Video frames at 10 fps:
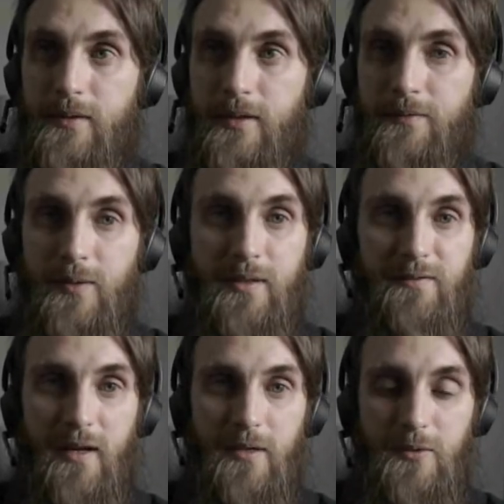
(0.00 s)
if you get
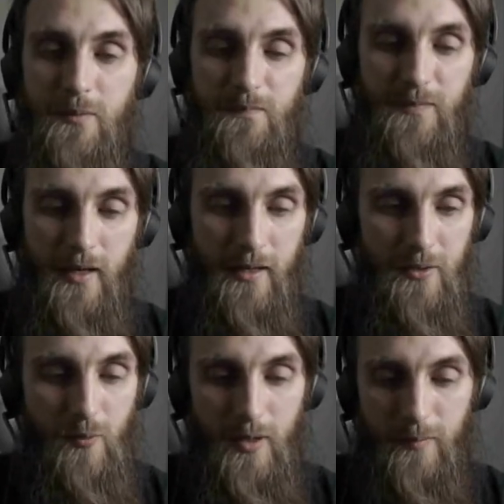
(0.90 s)
value and
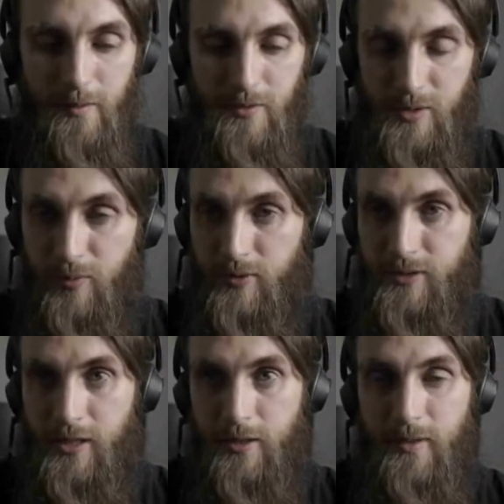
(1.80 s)
you want to be able to support the
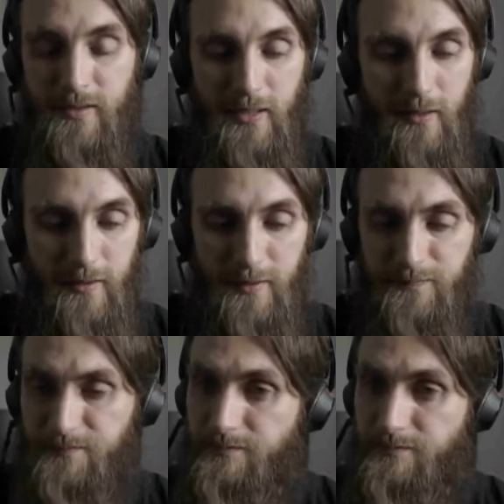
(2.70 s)
channel monetarily,